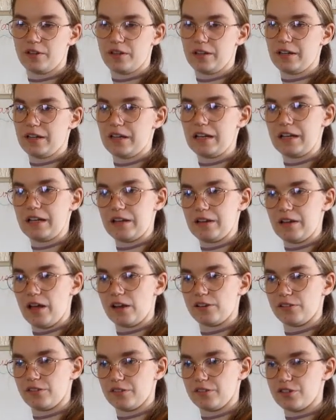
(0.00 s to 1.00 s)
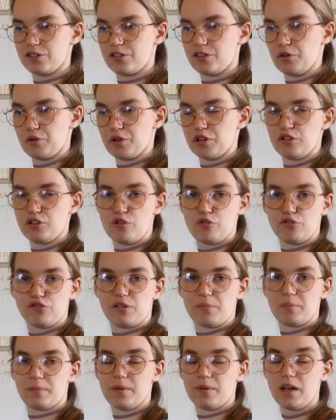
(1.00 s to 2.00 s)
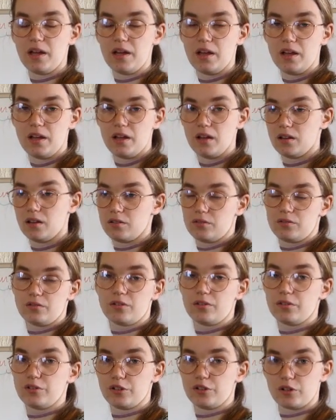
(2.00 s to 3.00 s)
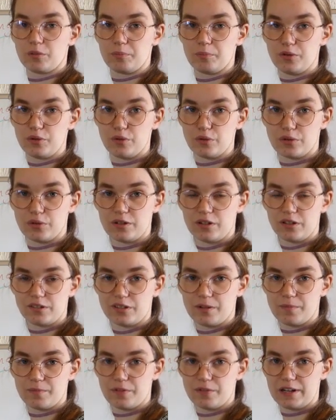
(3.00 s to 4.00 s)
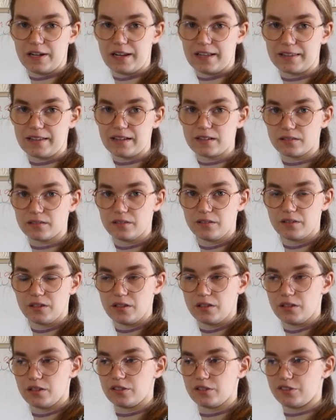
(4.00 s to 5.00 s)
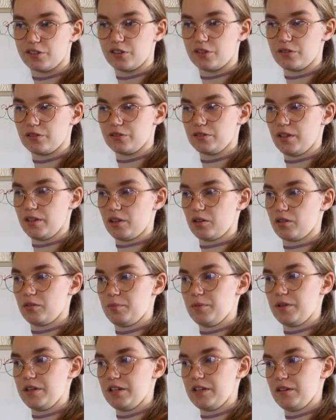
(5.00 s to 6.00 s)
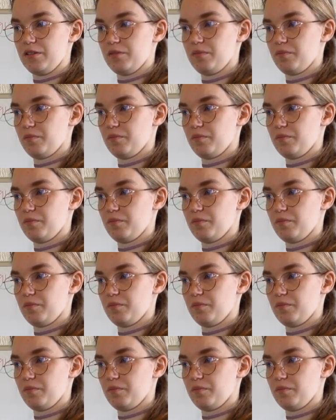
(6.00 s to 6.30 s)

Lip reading: and you can use them on the computer or something like that. So that could be